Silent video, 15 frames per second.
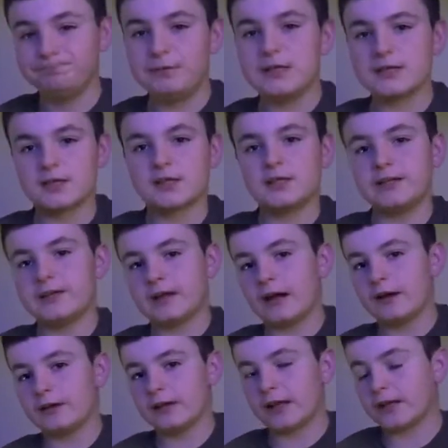basically
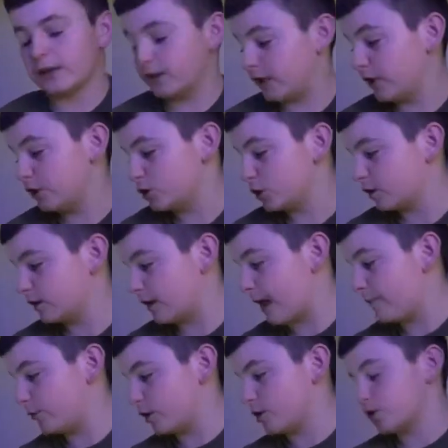got like they should
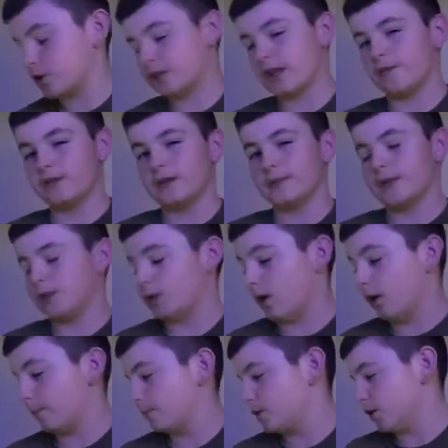them two should definitely be
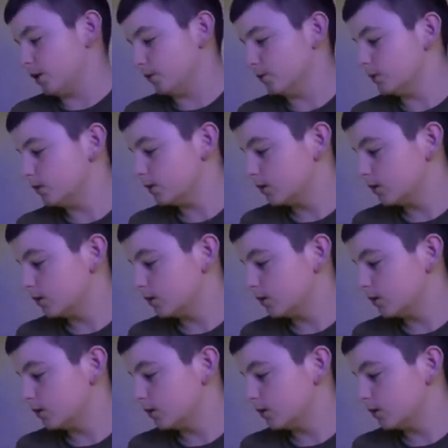top two.